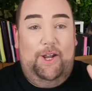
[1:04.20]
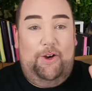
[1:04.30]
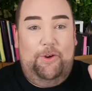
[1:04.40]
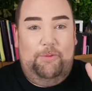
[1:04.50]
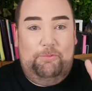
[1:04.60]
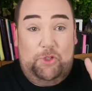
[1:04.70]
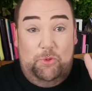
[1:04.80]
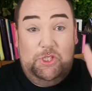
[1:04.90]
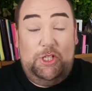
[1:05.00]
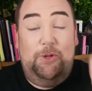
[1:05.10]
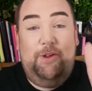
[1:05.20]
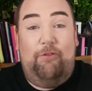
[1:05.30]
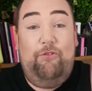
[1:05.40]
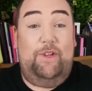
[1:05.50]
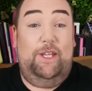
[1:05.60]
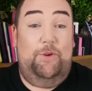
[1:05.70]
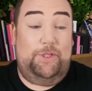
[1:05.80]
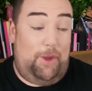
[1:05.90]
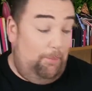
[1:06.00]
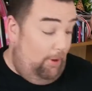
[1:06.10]
I'm doing two different
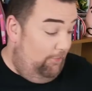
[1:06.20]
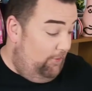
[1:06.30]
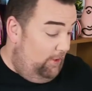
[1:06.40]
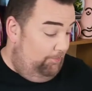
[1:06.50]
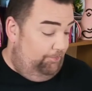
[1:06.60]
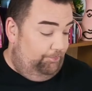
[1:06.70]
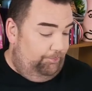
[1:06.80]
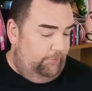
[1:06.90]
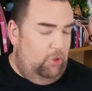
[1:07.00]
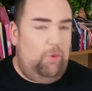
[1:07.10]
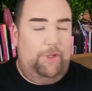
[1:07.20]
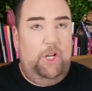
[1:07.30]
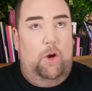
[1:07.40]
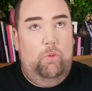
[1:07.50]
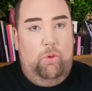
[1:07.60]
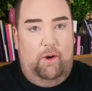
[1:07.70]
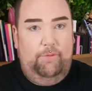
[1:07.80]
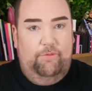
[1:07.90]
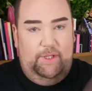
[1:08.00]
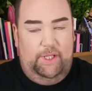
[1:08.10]
videos on both of them. No,
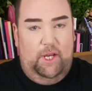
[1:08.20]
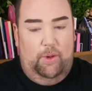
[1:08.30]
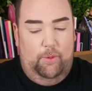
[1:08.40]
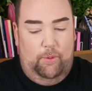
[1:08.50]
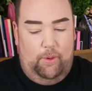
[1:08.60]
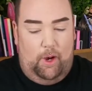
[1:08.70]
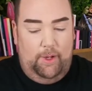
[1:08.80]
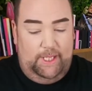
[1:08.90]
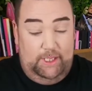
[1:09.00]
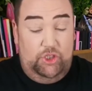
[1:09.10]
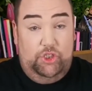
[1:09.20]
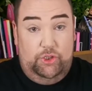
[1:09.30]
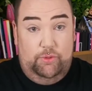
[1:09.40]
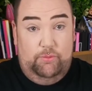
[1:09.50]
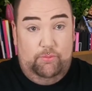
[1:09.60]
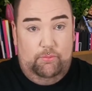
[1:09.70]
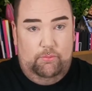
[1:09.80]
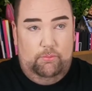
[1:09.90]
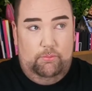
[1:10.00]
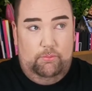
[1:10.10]
one video on each.
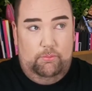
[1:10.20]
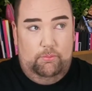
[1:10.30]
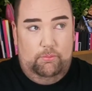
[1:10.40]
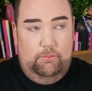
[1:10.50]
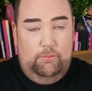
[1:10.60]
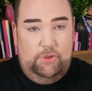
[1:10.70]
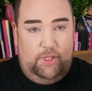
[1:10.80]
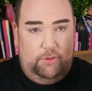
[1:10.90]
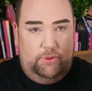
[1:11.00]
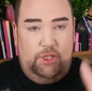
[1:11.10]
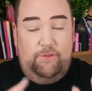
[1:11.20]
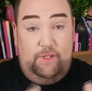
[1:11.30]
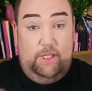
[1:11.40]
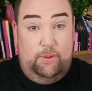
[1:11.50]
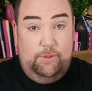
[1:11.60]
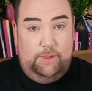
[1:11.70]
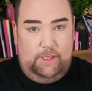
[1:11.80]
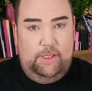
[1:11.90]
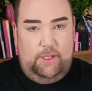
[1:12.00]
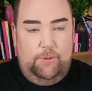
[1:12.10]
So two
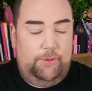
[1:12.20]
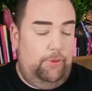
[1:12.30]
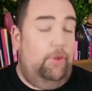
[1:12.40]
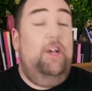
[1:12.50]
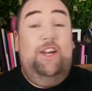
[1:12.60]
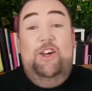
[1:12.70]
videos in total.